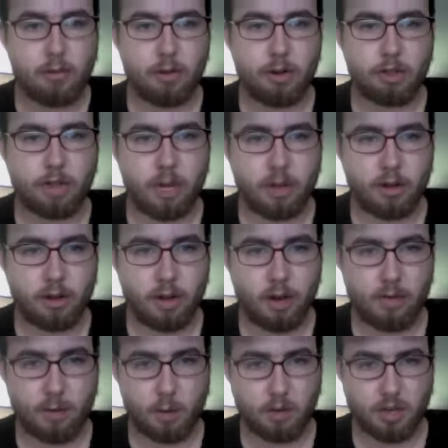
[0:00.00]
Jack
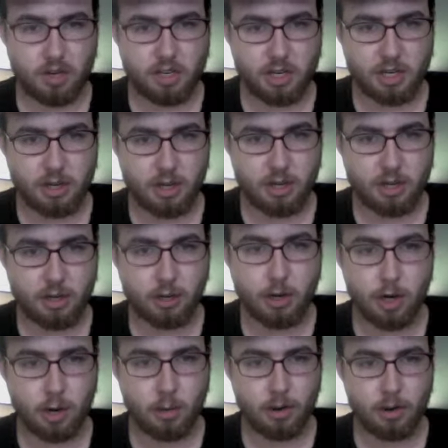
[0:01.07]
and Vault are seen and two
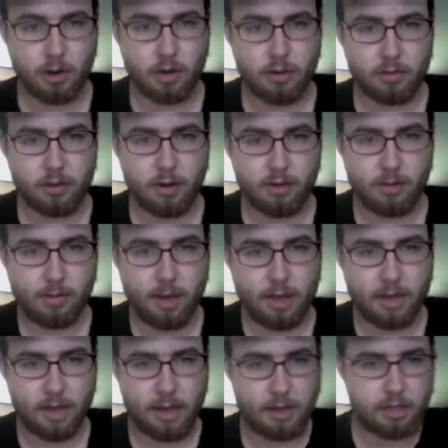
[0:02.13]
go to work, but off the bat
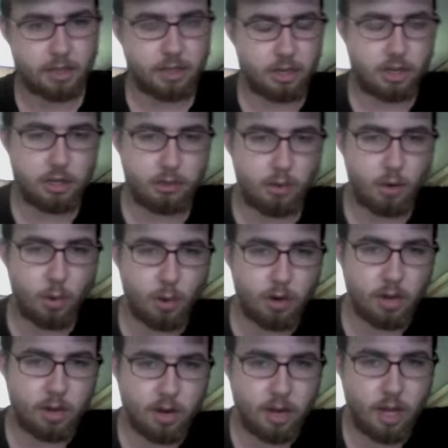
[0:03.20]
the action scene is well
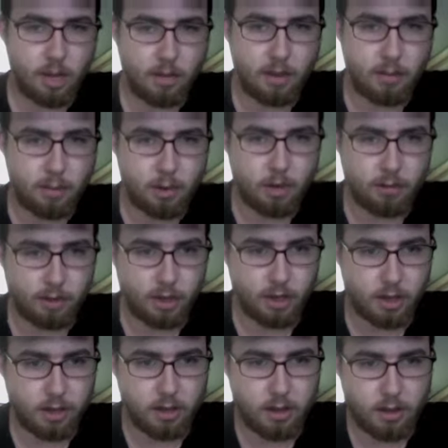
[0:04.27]
coordinated and made
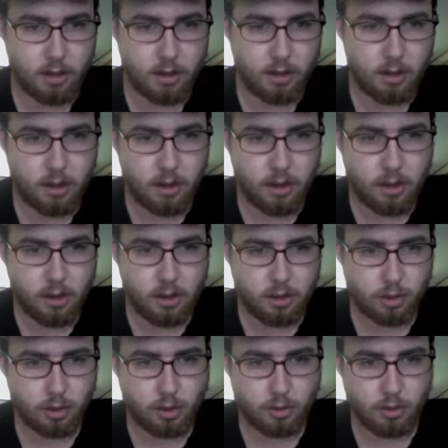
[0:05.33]
beautifully.
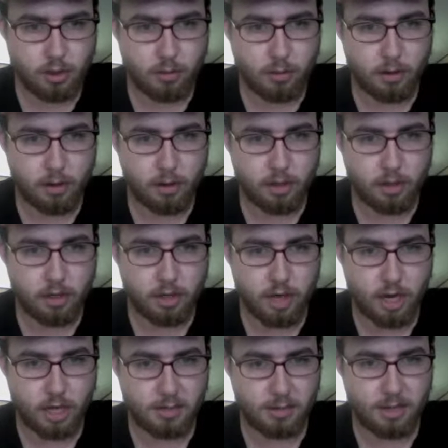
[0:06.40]
June comes in the bunker,
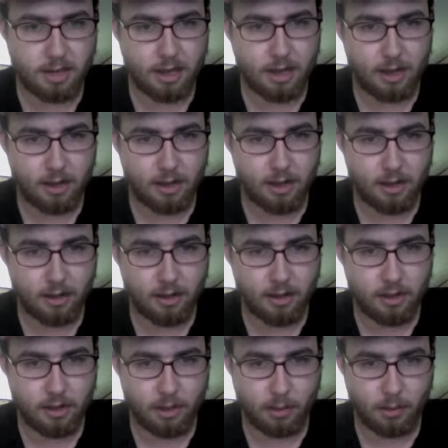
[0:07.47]
Jack is playing Galaga,
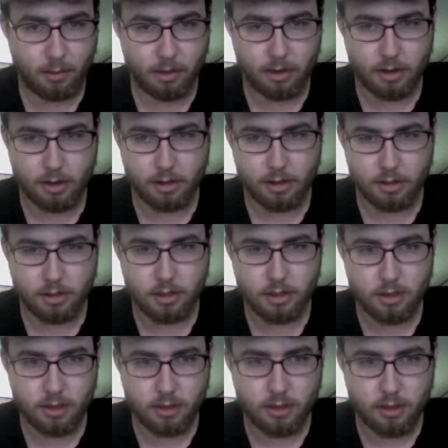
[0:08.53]
thought we wouldn't notice.
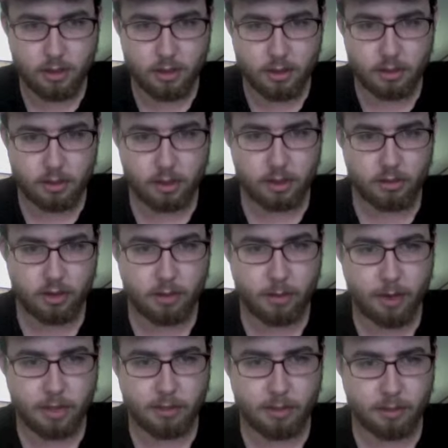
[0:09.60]
Turns out Greg
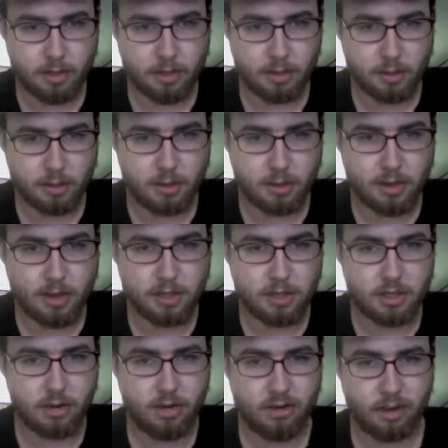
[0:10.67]
Weisman was there. Yes,
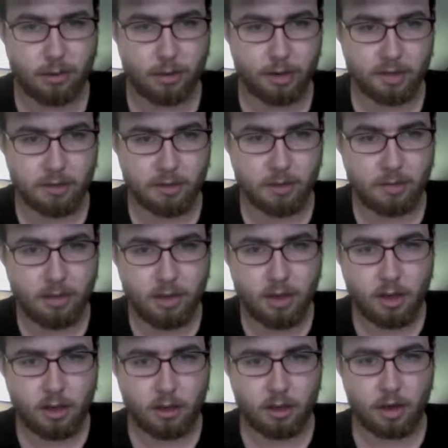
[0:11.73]
the Greg Weisman.
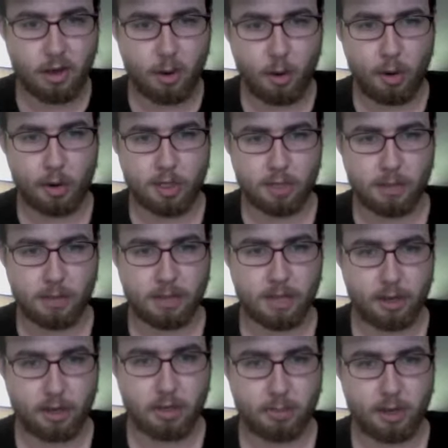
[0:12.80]
Gargoyle,
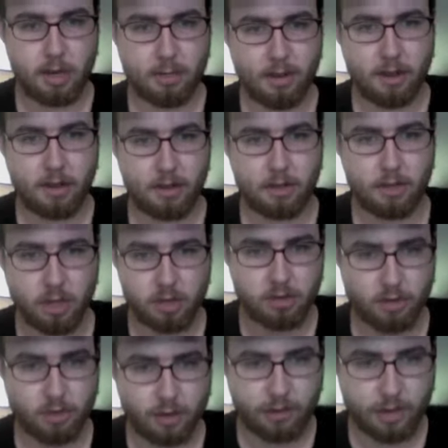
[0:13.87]
Spectacular Spider-Man, Young Justice
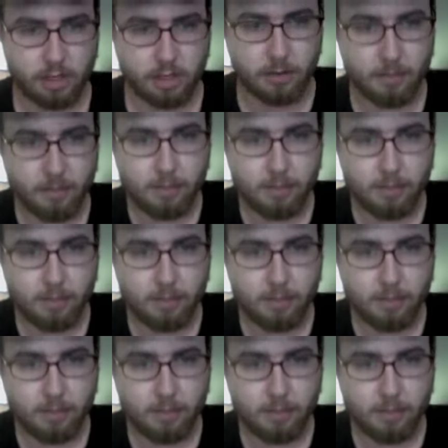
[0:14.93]
Greg Weisman.